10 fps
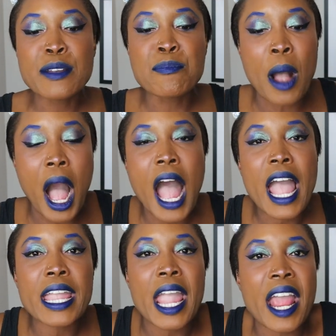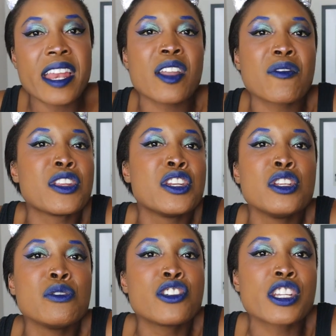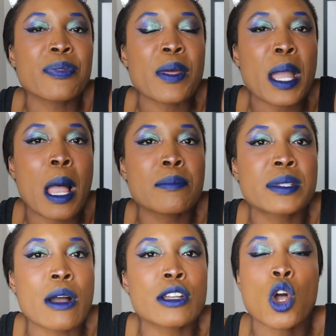buy any of the new shit that comes out.